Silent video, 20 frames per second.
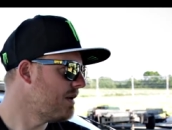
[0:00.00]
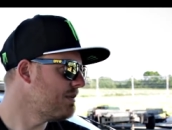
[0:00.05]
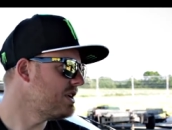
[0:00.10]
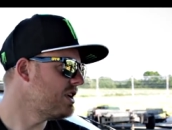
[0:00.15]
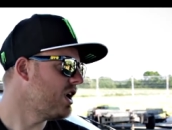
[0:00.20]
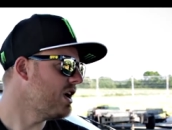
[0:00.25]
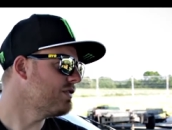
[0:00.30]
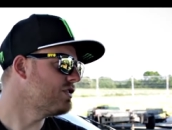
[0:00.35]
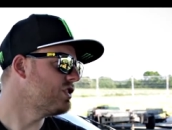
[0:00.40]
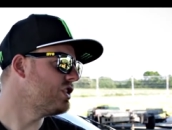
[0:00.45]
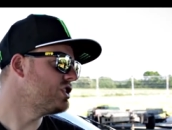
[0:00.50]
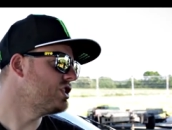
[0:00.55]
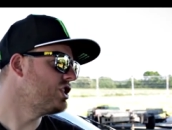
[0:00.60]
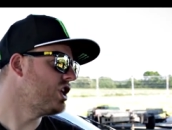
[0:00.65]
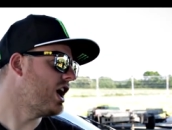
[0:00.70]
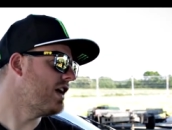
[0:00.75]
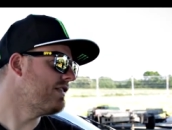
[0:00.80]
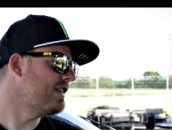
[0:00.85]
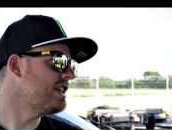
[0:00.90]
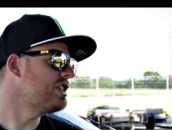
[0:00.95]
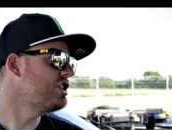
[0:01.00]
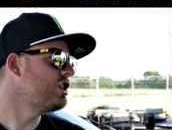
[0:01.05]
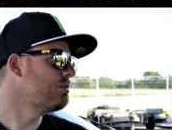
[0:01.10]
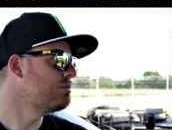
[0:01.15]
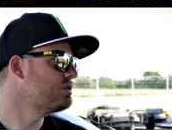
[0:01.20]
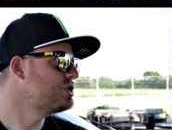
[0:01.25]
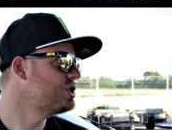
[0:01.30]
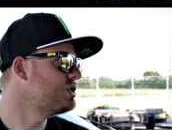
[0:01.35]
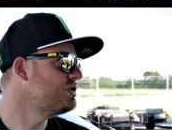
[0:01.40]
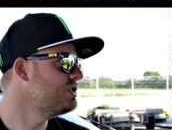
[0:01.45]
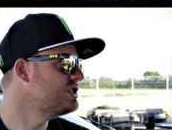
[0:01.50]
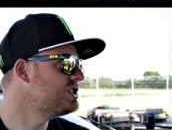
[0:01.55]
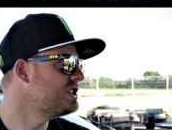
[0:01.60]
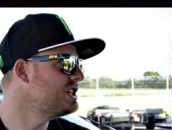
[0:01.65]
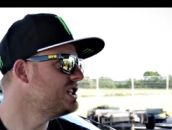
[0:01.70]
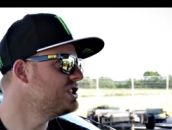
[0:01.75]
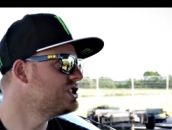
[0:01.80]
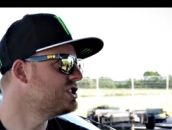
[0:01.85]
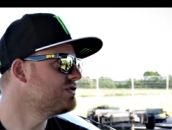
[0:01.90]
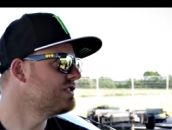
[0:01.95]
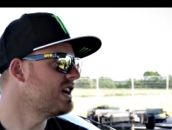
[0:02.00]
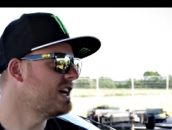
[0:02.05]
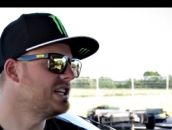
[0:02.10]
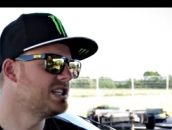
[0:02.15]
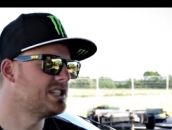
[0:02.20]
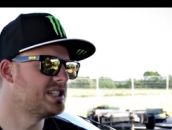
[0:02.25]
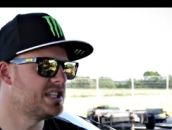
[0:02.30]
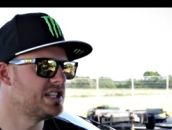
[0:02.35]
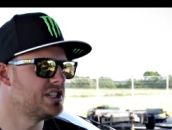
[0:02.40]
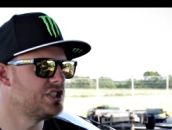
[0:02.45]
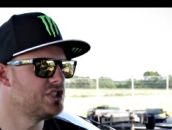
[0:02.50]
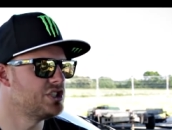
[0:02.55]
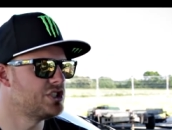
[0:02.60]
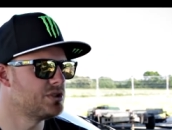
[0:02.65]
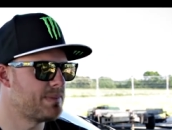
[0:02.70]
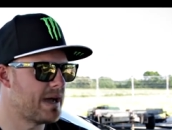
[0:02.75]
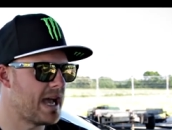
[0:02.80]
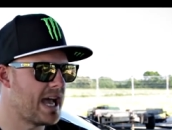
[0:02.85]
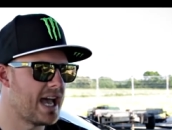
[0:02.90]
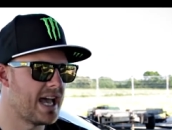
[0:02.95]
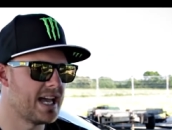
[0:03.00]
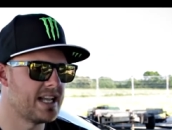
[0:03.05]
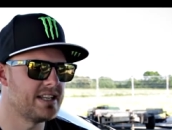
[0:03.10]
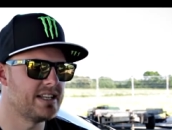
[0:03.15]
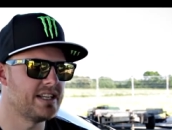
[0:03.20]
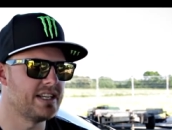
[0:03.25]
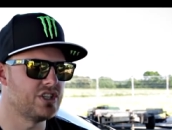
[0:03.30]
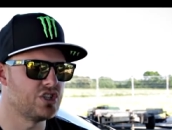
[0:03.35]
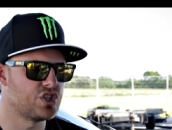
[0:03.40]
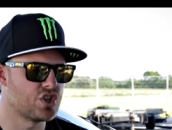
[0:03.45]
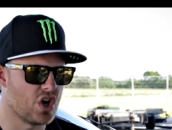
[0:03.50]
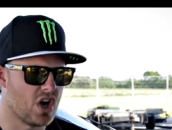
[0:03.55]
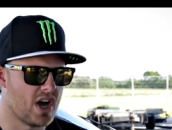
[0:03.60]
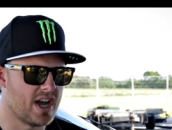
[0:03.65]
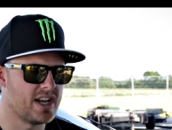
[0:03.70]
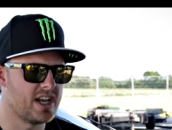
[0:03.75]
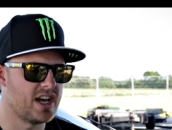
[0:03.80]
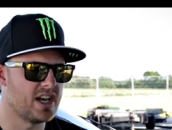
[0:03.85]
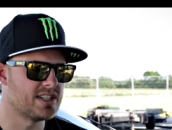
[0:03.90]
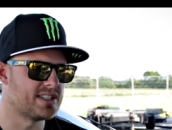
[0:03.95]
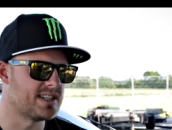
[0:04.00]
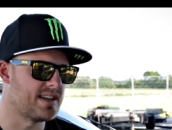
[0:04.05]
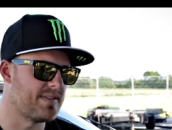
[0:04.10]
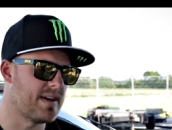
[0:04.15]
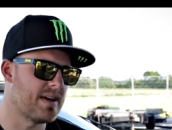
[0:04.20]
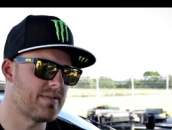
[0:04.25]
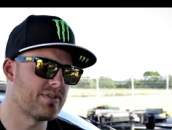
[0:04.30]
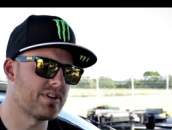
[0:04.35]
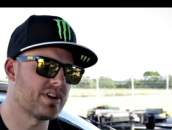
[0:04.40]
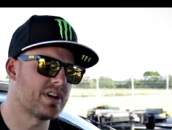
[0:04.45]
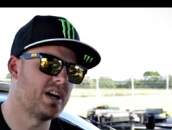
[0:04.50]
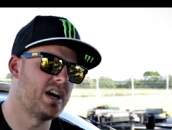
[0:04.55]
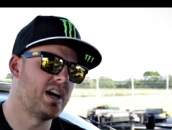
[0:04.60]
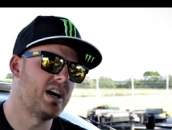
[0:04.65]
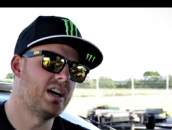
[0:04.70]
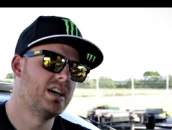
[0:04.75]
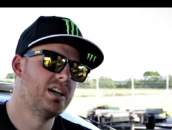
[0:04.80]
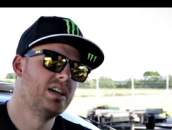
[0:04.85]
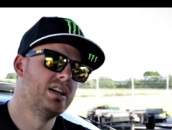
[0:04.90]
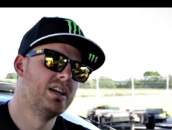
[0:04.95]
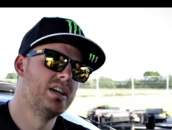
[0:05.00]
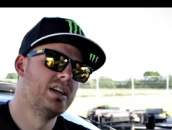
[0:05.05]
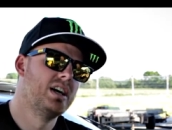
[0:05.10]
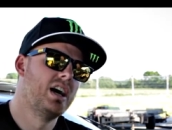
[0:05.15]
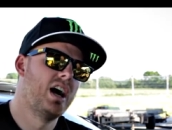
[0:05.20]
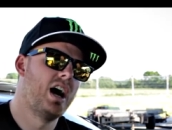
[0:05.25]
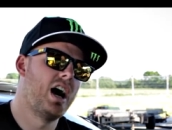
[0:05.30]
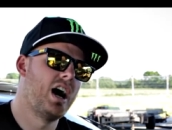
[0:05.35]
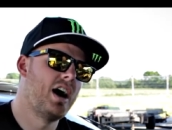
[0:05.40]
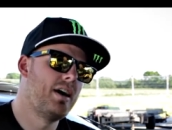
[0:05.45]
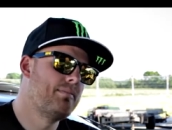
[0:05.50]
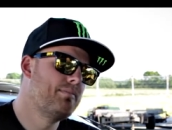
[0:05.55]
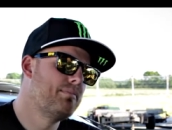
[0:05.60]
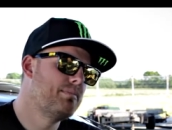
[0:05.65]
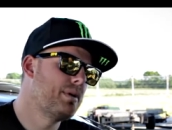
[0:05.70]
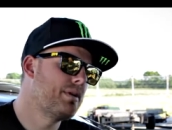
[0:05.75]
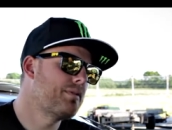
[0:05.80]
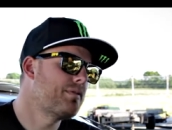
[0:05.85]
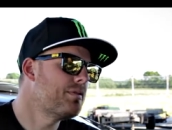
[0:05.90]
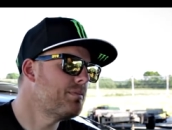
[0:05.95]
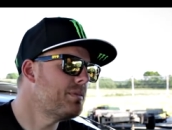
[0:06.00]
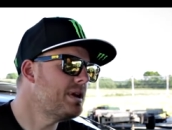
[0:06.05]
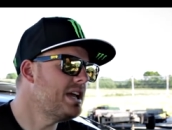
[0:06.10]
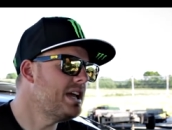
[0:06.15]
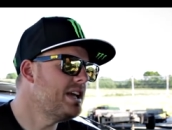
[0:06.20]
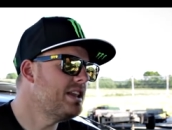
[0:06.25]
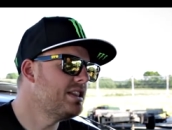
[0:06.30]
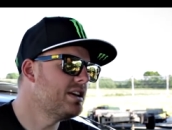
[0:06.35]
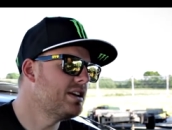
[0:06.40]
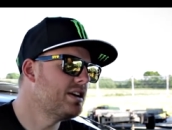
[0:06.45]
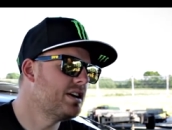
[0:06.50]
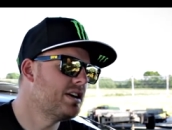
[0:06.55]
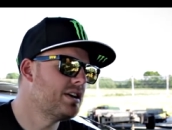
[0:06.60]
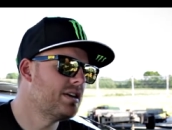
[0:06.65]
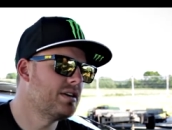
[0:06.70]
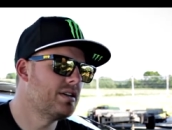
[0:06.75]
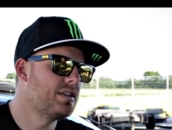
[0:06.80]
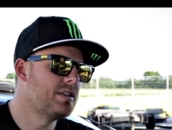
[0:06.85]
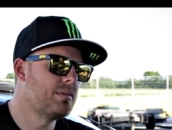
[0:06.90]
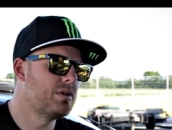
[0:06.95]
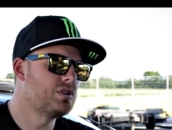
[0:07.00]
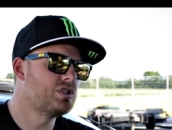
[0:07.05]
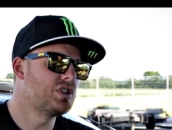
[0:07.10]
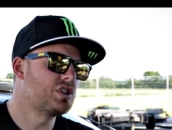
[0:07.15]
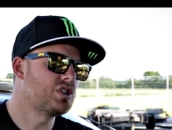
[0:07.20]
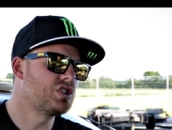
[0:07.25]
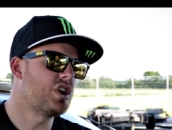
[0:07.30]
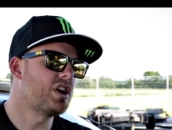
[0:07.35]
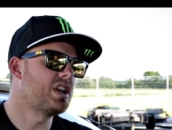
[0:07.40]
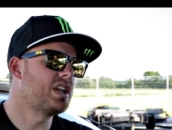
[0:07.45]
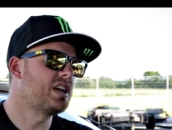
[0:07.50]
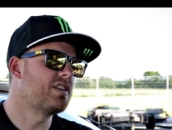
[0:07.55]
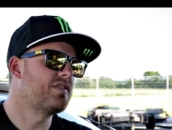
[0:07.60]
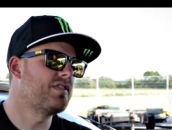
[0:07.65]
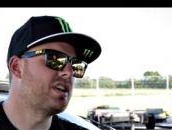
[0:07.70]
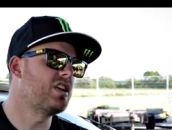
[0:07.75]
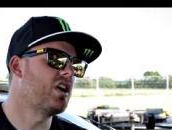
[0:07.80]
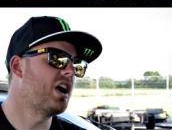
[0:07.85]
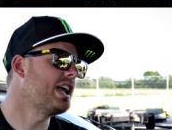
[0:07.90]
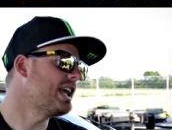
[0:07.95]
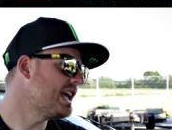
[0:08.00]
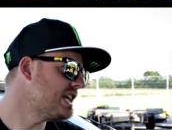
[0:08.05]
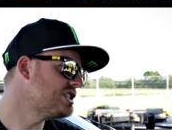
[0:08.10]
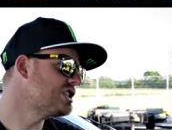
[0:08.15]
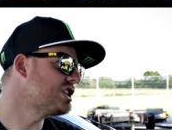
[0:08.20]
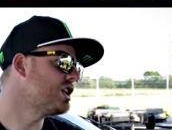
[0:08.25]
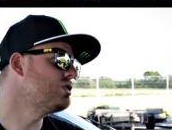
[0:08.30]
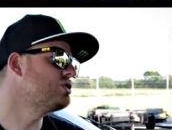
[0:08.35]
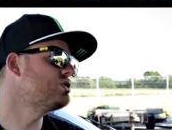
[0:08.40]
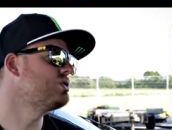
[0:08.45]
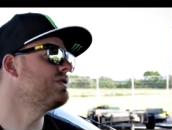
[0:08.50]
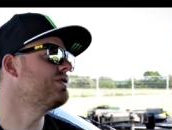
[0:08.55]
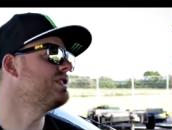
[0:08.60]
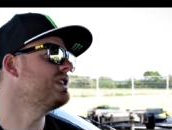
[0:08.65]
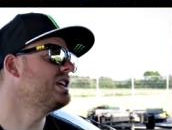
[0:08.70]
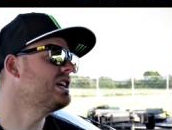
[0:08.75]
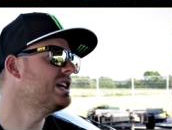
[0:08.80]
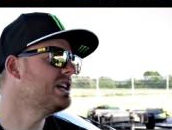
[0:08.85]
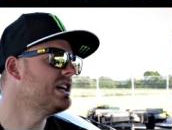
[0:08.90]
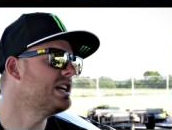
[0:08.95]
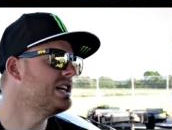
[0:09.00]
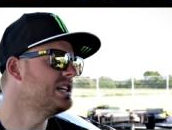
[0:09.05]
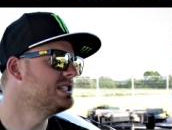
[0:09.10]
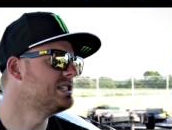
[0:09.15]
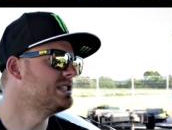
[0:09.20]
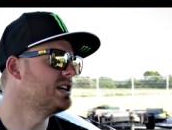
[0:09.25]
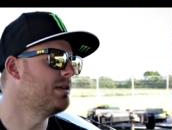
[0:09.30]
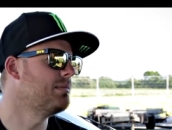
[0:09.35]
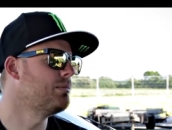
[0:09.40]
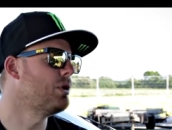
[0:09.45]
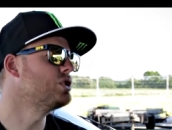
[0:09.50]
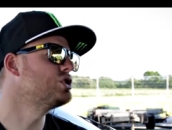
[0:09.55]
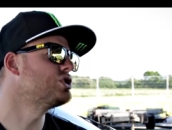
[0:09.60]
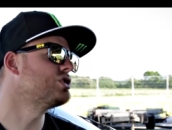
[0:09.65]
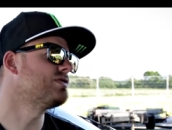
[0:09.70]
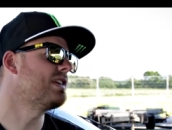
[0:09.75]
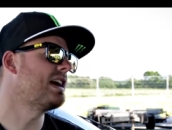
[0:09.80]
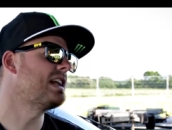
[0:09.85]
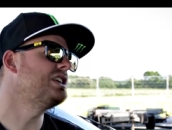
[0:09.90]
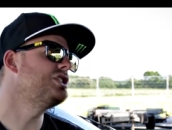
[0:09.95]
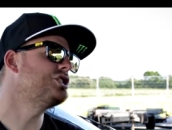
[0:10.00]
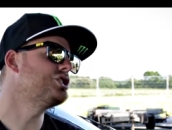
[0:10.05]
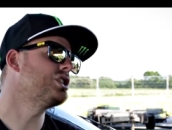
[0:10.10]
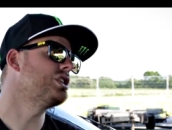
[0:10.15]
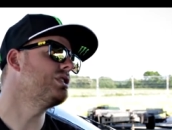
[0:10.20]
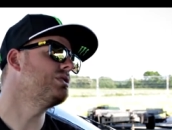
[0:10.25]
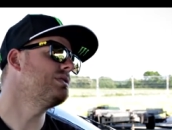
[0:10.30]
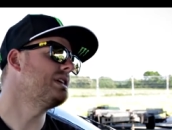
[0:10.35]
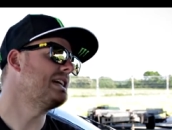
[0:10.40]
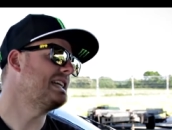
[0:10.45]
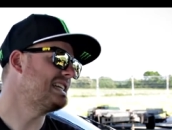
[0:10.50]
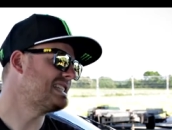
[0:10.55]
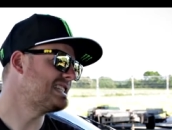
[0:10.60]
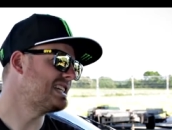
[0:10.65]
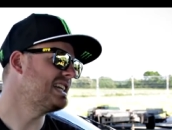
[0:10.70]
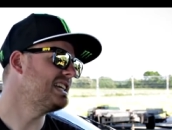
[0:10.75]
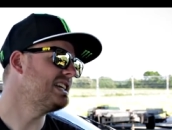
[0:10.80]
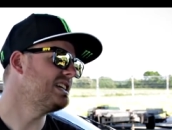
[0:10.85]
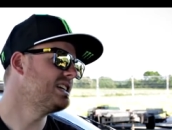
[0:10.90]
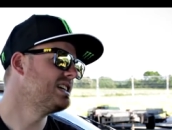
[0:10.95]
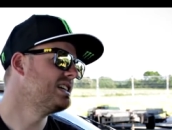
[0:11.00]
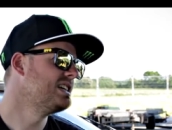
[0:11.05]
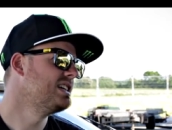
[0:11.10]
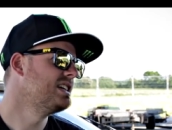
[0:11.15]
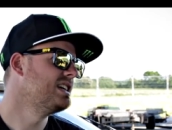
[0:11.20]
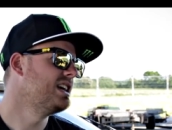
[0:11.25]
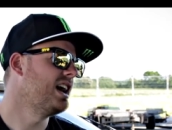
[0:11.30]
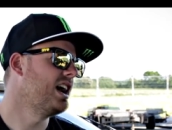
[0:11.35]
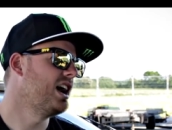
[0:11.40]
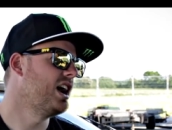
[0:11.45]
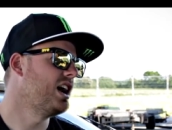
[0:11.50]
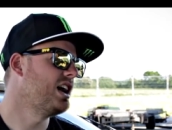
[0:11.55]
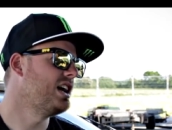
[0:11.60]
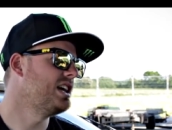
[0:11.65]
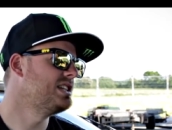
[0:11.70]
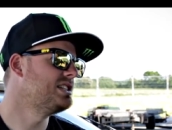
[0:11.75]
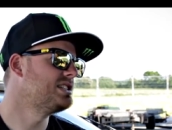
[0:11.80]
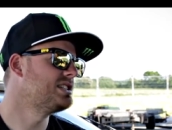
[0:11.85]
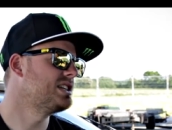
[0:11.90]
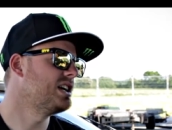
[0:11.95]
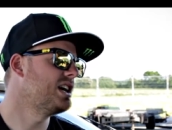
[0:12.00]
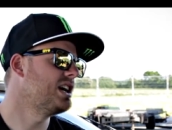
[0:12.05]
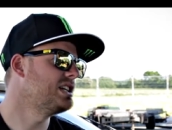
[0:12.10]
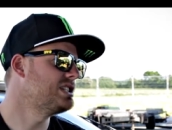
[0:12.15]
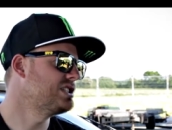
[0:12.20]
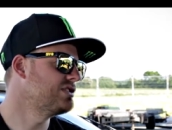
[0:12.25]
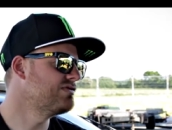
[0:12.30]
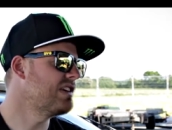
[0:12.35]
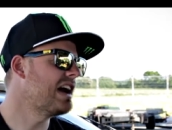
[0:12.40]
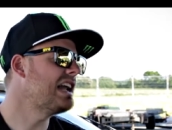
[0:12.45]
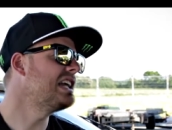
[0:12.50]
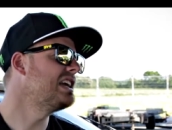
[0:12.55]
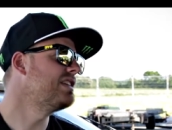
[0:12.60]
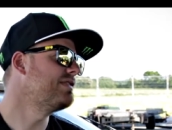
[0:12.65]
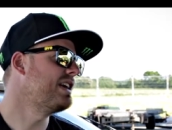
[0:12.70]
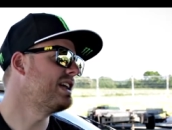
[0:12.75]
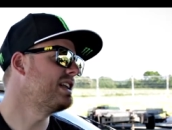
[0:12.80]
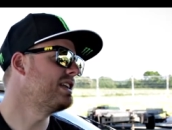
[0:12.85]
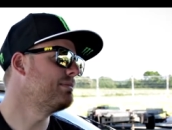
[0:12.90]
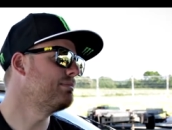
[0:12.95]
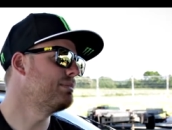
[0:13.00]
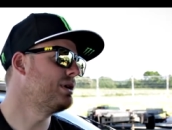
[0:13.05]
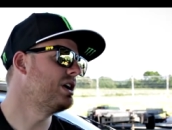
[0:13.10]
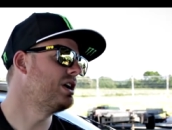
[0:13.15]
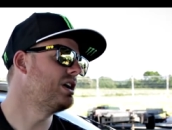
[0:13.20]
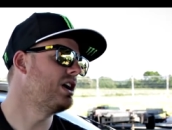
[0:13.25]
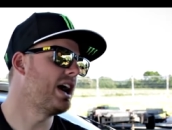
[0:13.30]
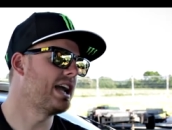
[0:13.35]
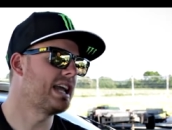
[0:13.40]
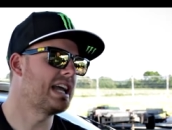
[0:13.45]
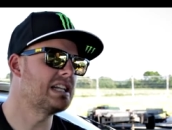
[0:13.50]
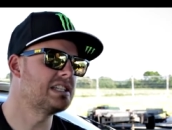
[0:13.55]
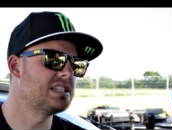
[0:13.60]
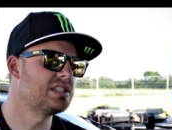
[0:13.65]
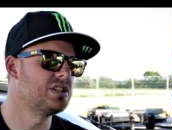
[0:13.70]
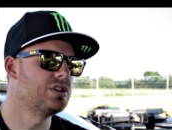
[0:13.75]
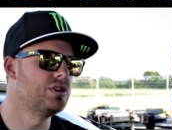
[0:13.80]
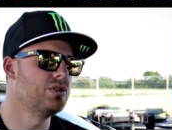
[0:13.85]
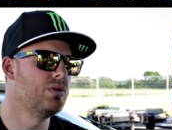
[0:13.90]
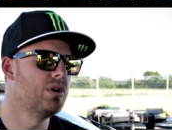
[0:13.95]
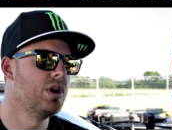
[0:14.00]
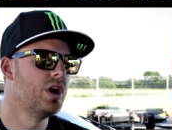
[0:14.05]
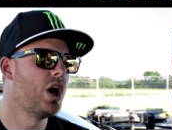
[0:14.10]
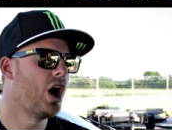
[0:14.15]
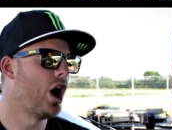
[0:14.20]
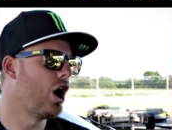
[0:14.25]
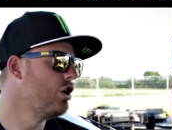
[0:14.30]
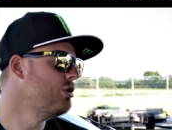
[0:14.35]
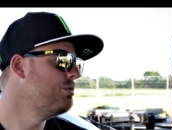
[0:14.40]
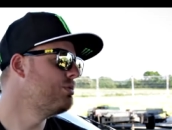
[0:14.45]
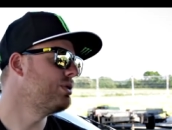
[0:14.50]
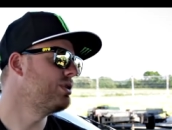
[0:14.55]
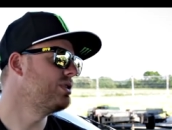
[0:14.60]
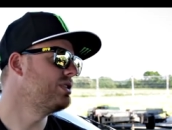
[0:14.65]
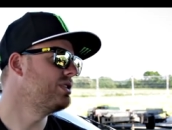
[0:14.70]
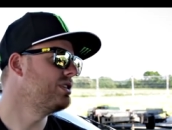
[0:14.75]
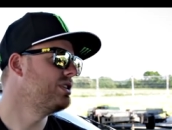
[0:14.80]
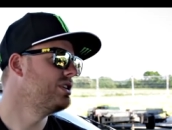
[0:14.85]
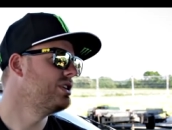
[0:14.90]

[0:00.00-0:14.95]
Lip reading: had the opportunity to race in Japan, in China, South Africa. But for me, the most exciting event I get to go to every year is Monza Rally Show in Italy. It's a rally event, but I get to open